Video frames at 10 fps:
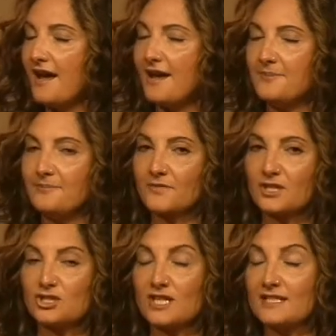Um,
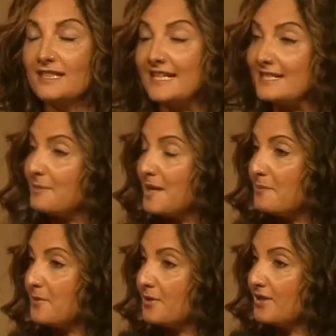she leads
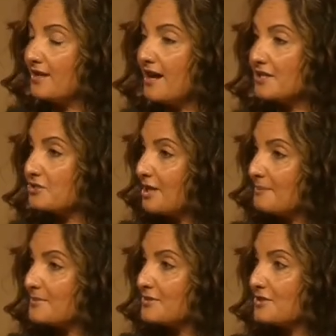people on
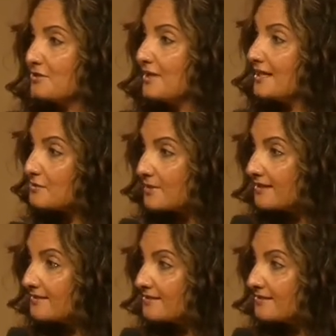trips to Israel.